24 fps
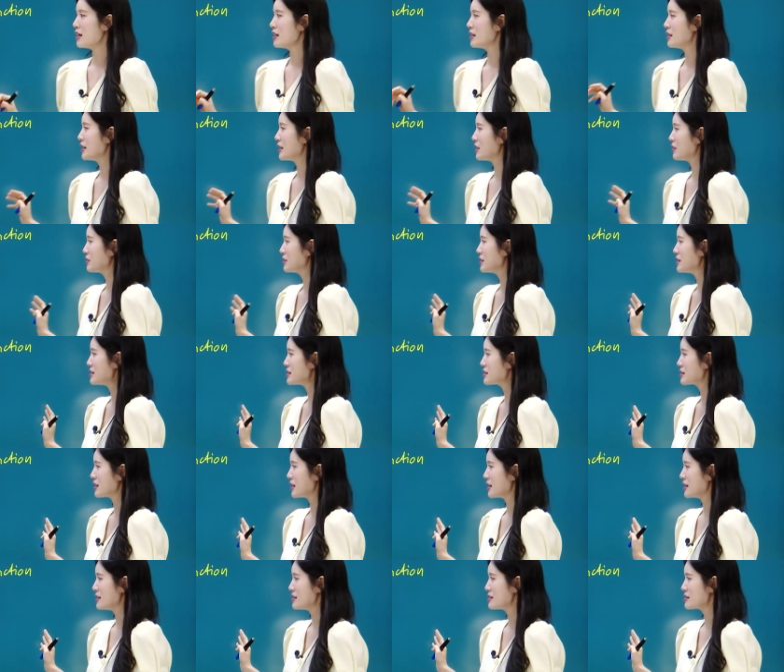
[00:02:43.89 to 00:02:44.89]
Now, in this
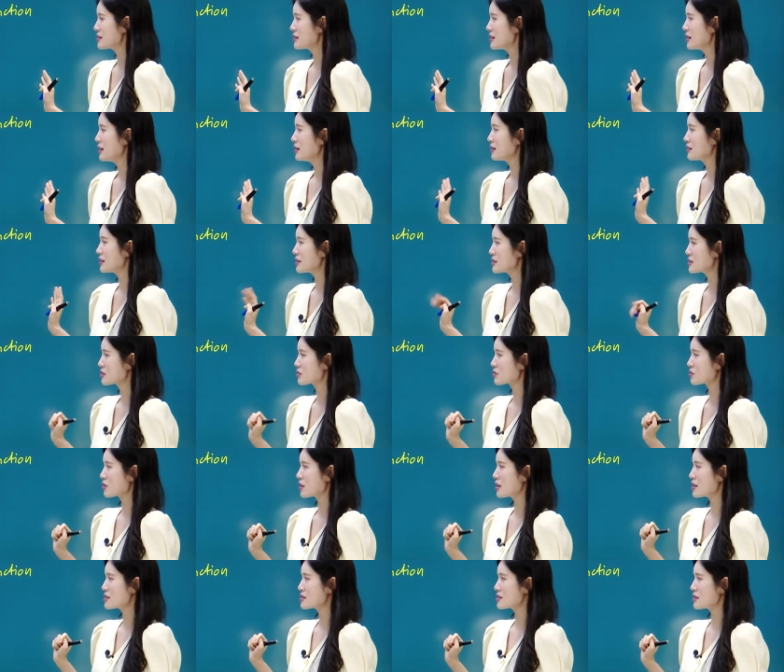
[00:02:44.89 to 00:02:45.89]
case, Let's
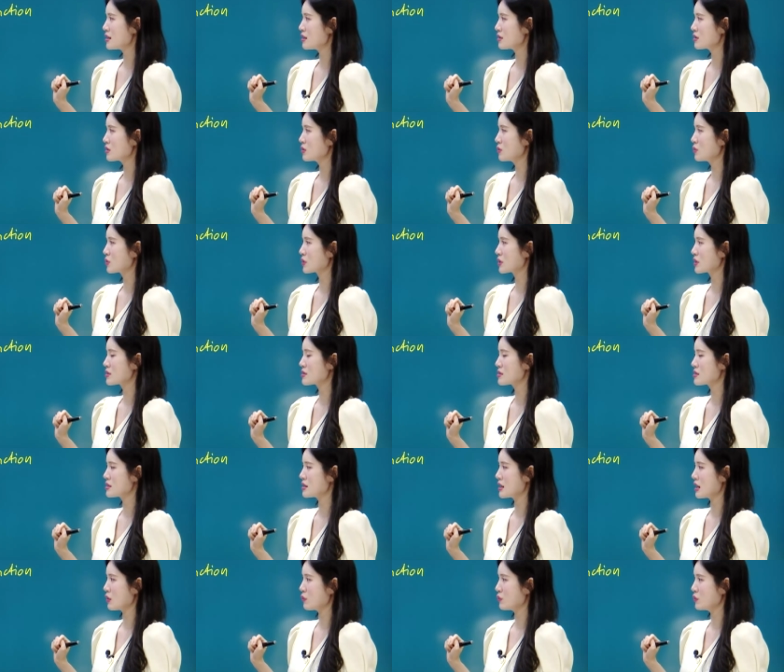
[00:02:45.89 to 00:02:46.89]
cross out the words
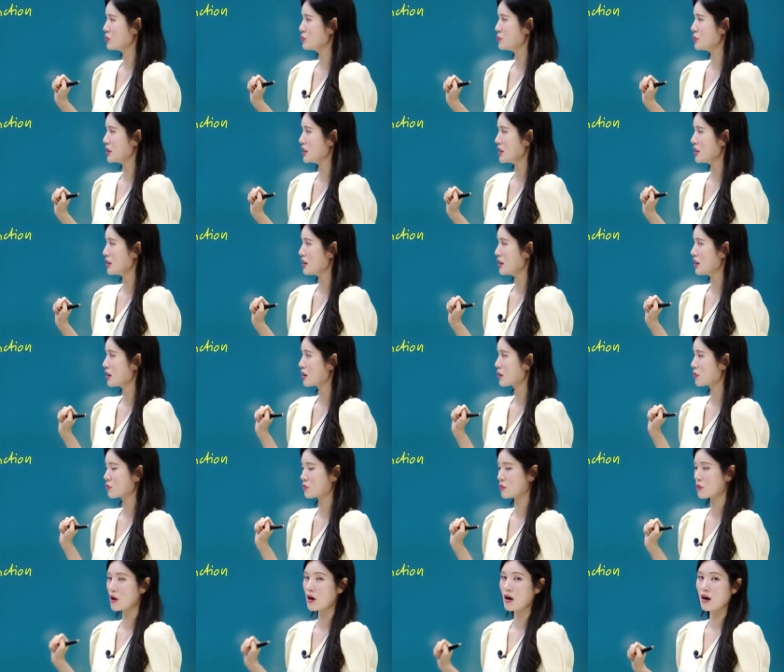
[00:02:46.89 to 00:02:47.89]
that would be
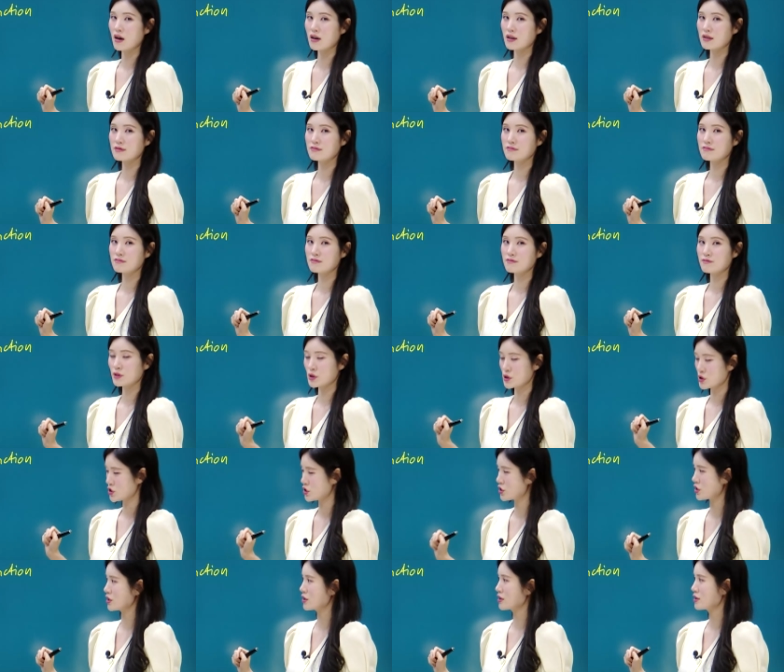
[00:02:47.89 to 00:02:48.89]
wrong for
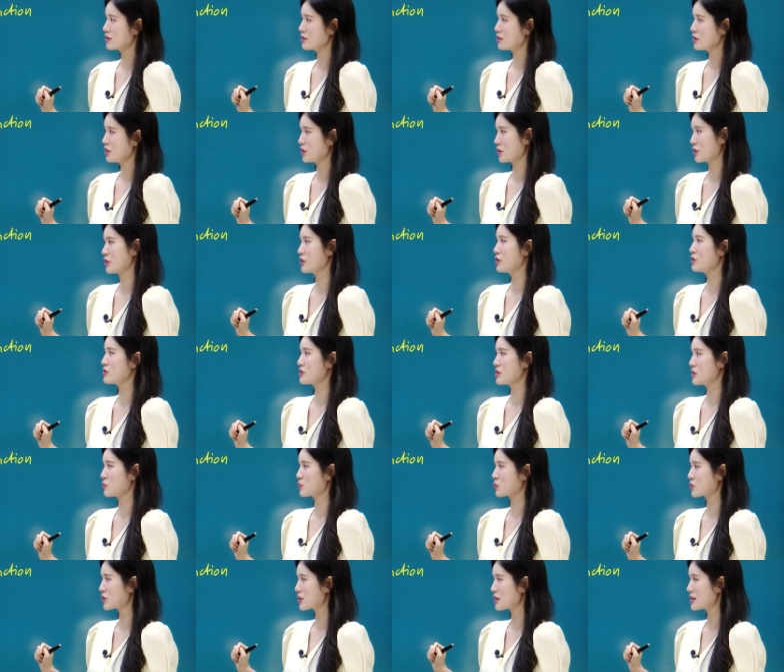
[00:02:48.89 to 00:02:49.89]
sure. You're
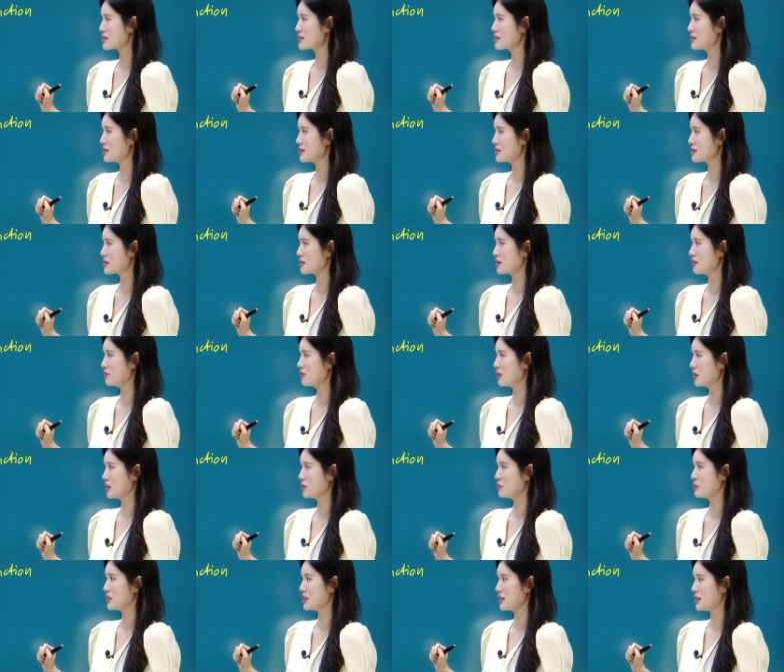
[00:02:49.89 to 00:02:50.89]
using process of
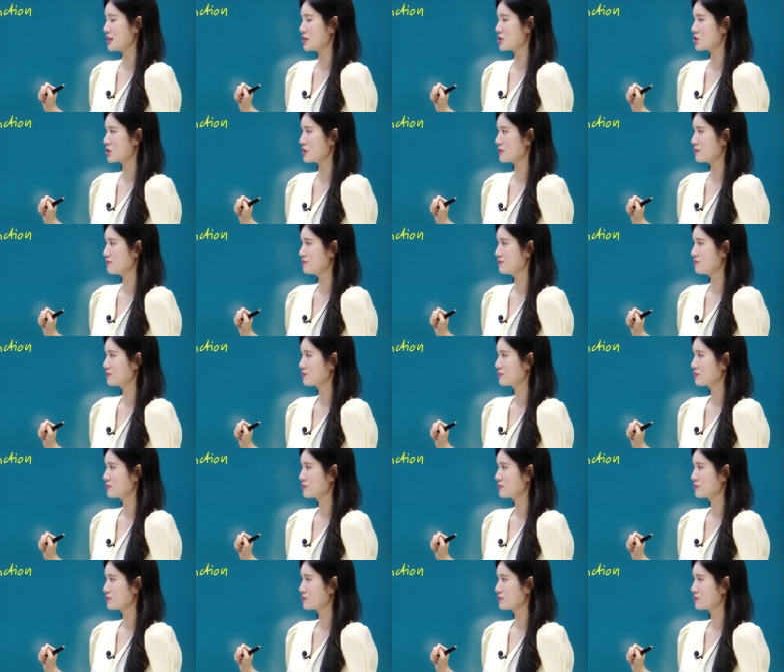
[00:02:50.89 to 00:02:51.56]
elimination.